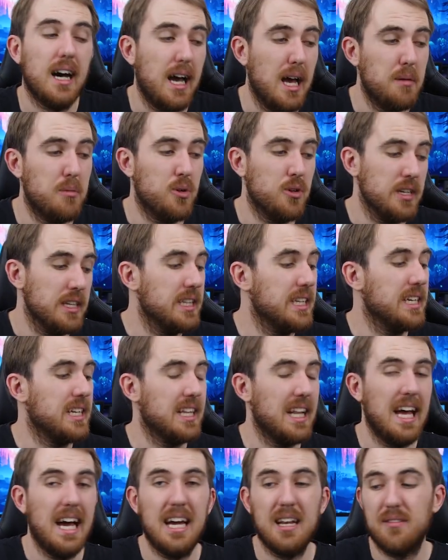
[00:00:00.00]
I'm really
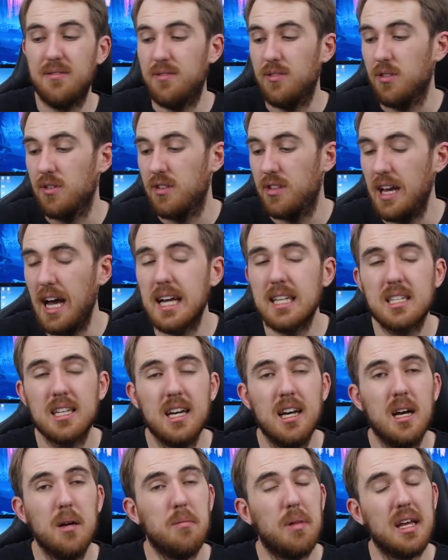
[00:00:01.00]
glad for that.
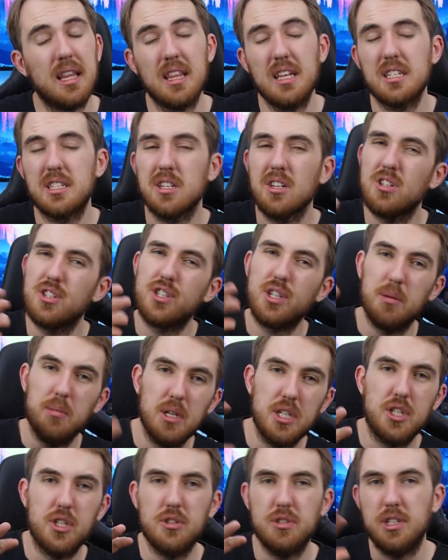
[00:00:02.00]
But there's still some
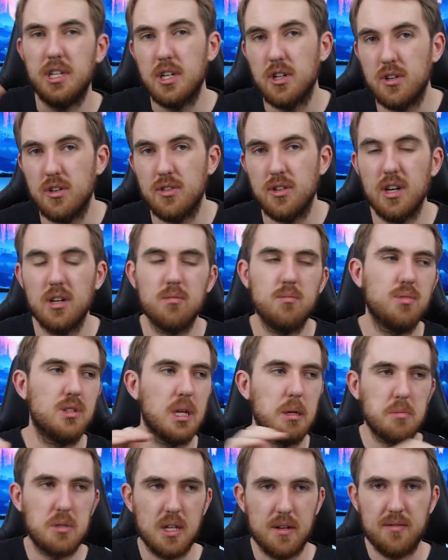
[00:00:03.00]
issues here and there.
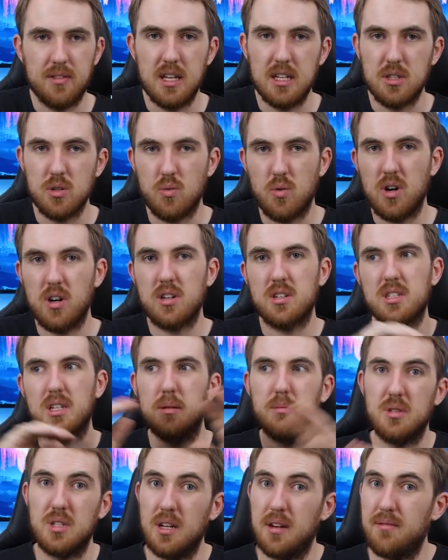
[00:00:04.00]
Some stuff doesn't work,
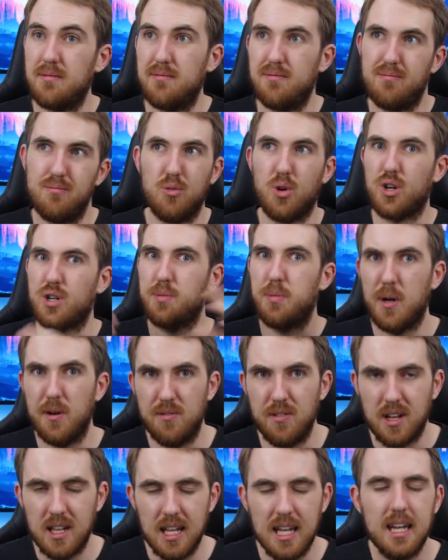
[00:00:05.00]
some stuff works
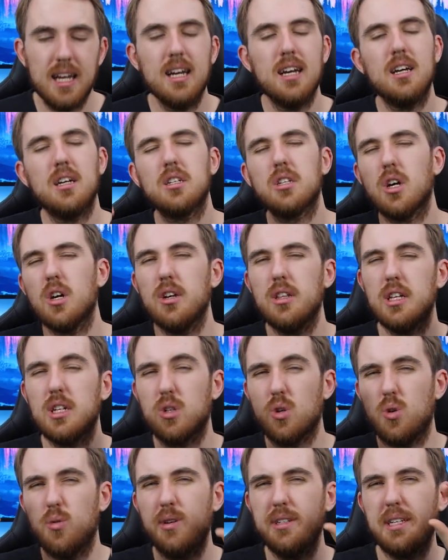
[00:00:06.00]
perfectly. So there's
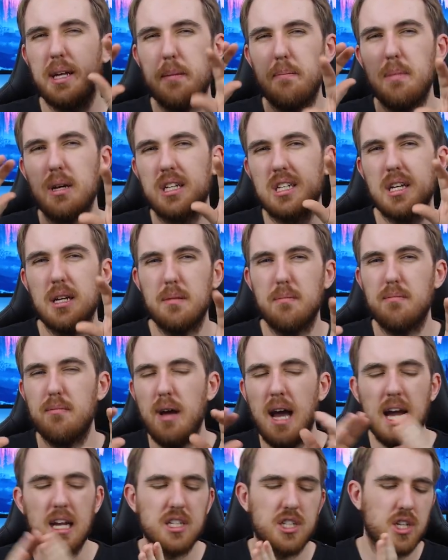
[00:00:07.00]
always a mix and
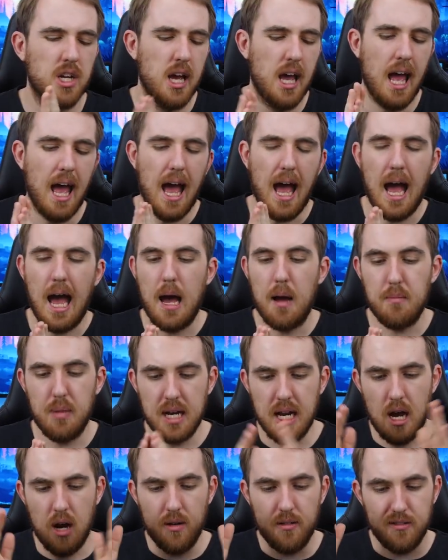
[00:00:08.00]
match. Uh, but
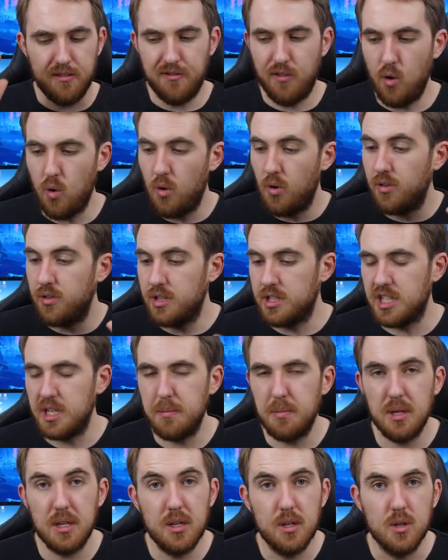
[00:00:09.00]
now uh, for the
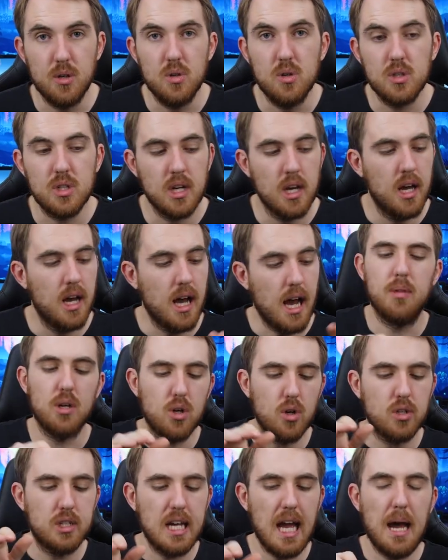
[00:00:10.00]
GPUs,
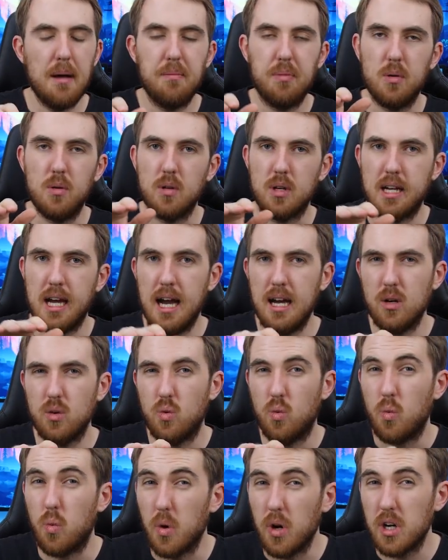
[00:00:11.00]
because Apple kind
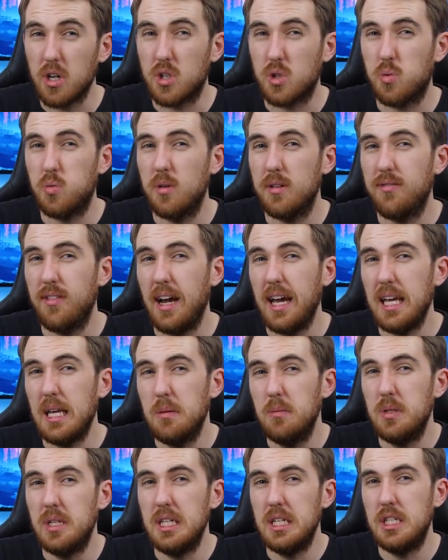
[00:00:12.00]
of works with
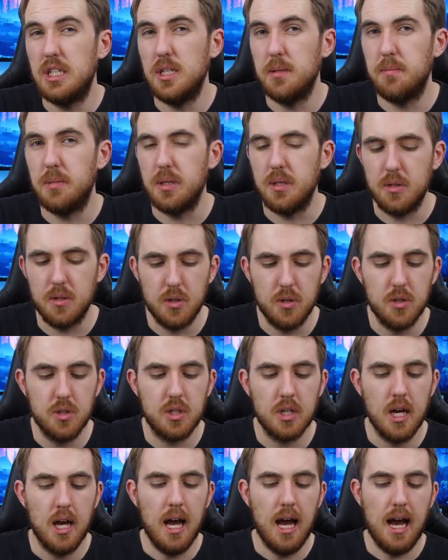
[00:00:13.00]
AMD
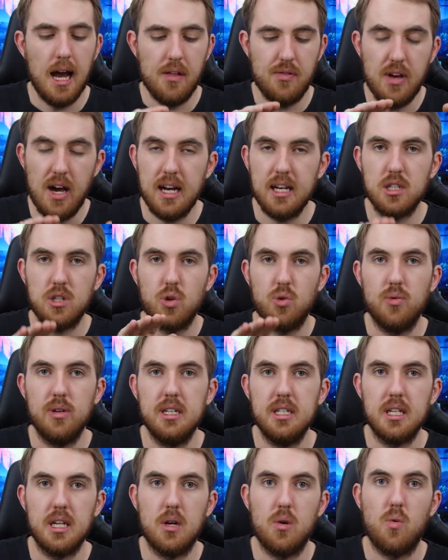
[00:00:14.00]
GPUs, uh, that is the
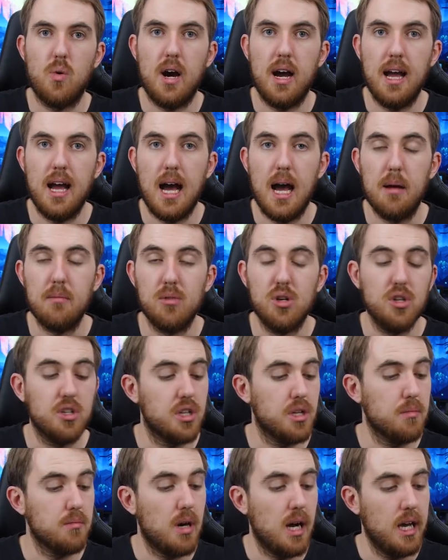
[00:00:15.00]
reason why I'm
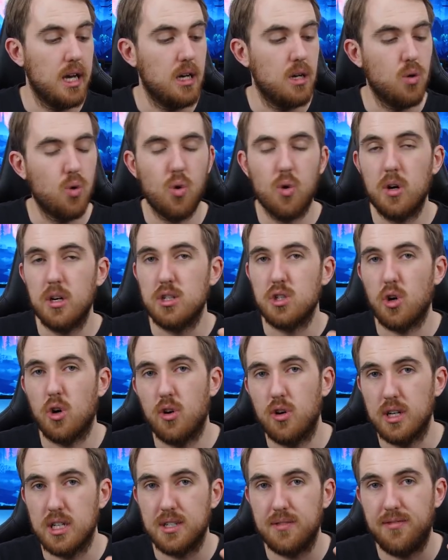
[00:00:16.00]
using my uh, Aorus
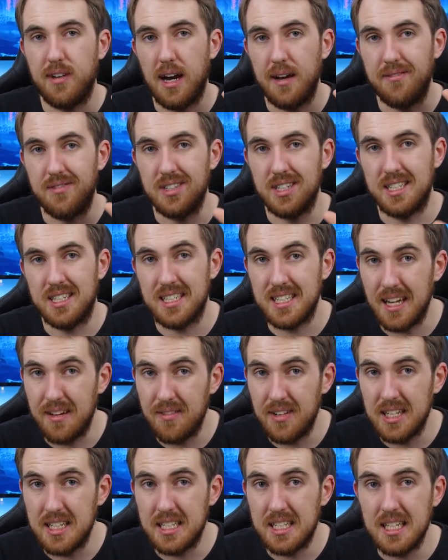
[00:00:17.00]
RX
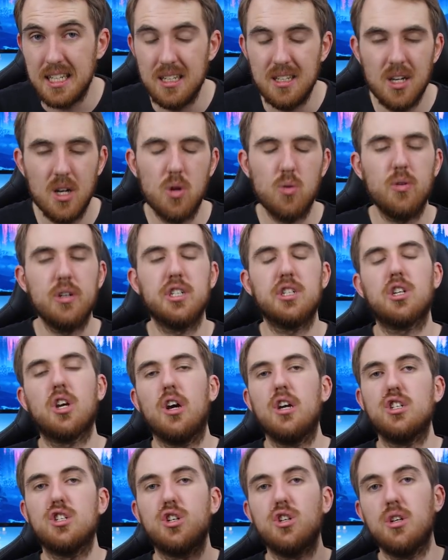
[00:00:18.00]
570, which is
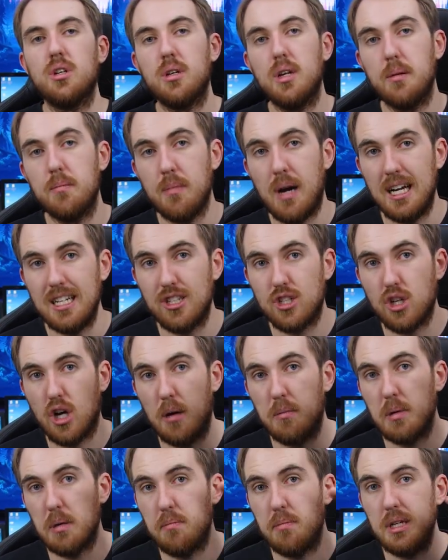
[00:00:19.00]
going to in my
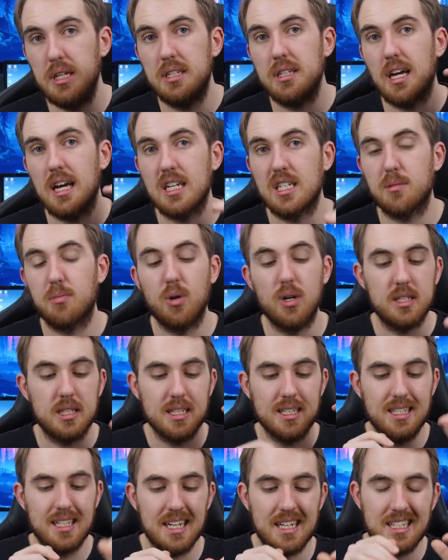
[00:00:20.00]
top PCI Express
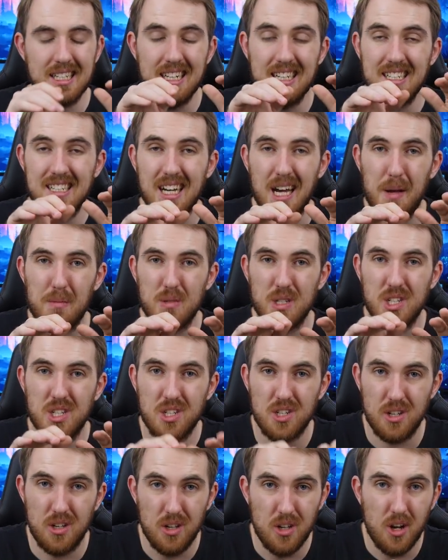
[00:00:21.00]
16 time
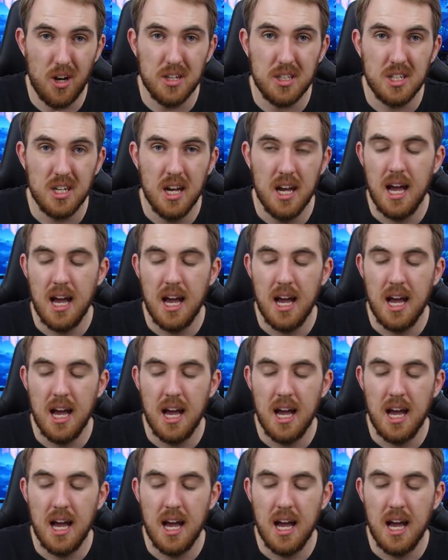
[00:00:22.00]
slot.